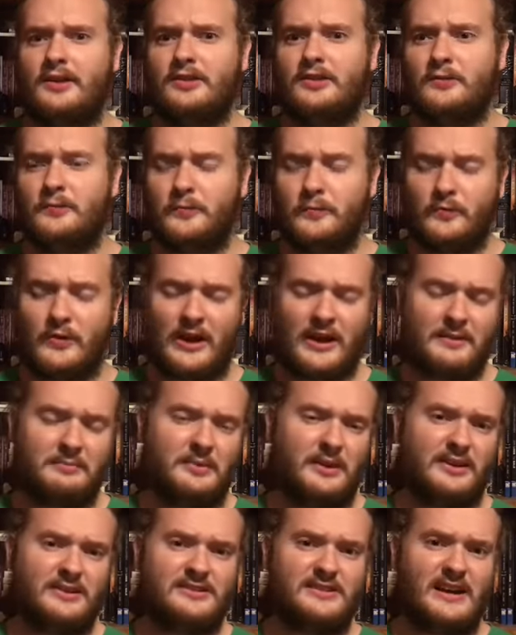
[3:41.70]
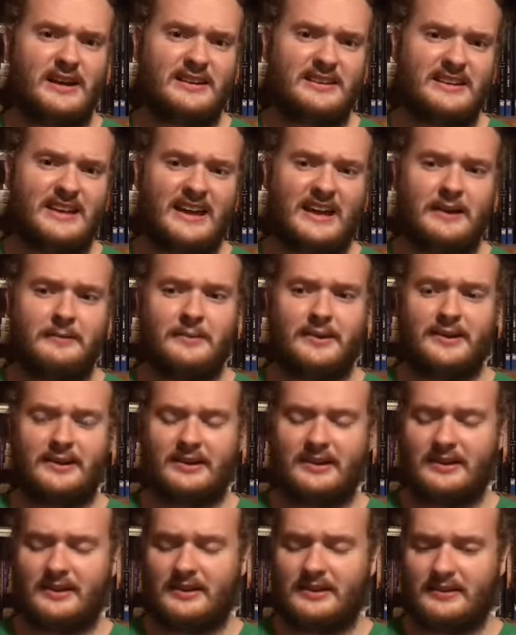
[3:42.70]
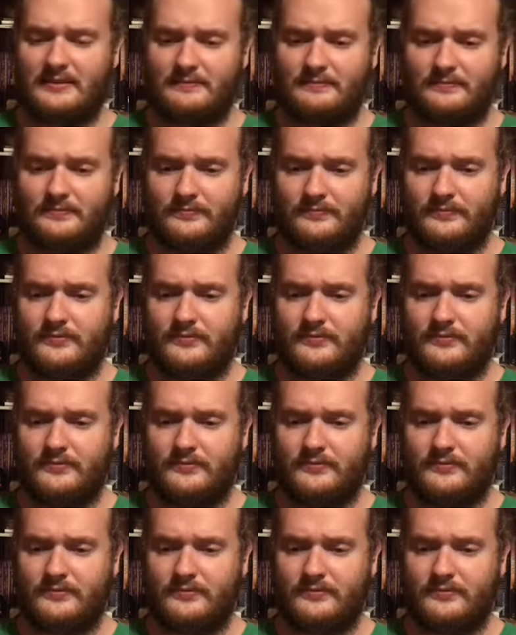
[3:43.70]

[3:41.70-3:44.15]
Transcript: the family dynamic in